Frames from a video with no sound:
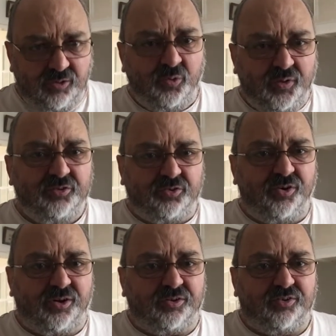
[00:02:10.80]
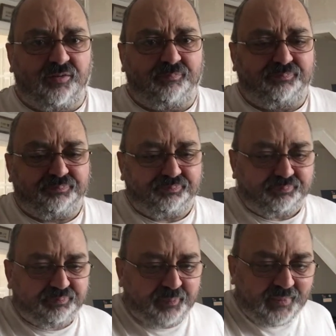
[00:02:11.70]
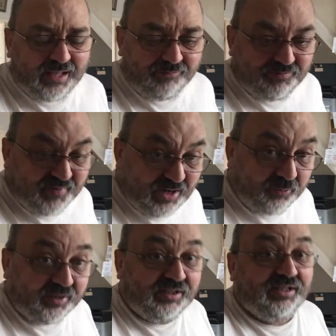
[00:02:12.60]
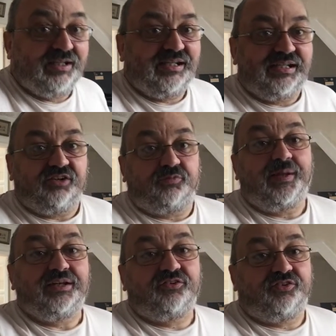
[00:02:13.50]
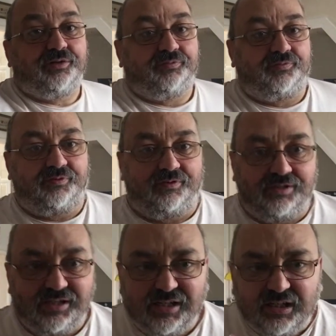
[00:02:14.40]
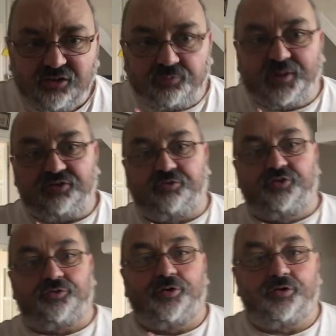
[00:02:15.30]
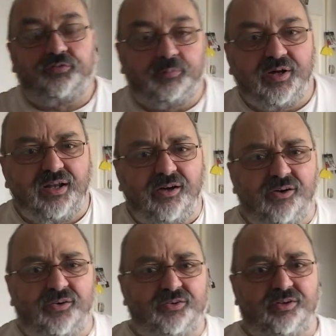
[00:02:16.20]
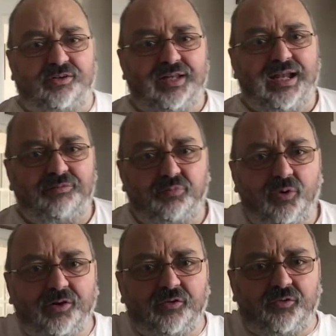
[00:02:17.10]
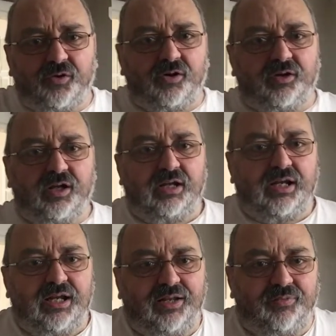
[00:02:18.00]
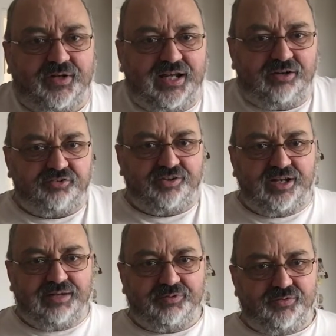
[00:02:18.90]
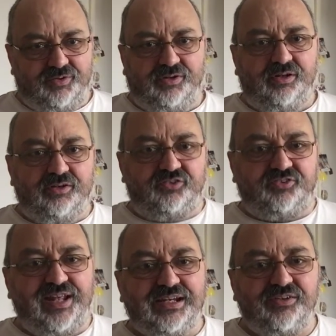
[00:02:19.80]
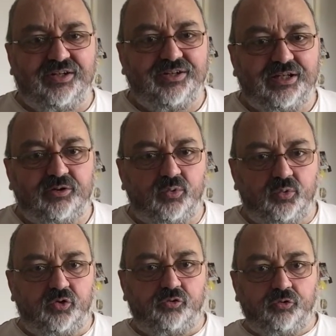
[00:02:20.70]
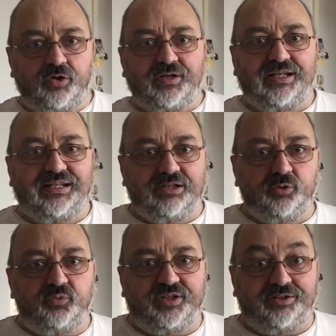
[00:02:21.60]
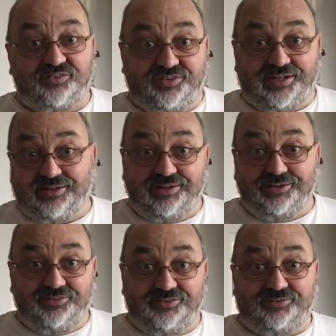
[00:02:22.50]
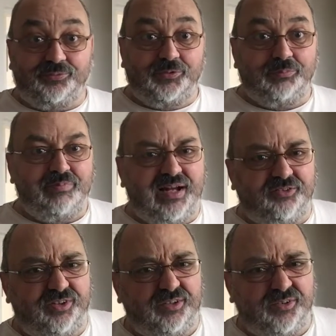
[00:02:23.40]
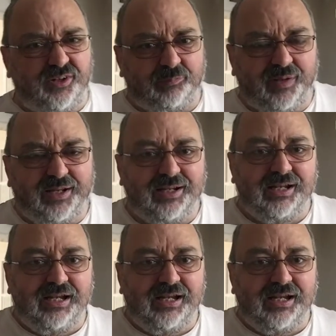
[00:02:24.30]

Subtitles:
All those drugs. Very expensive. Specialist drugs for my heart. I have one drug that actually I have a stent in there called a drug-eluting stent. And this is a real magic drug, man.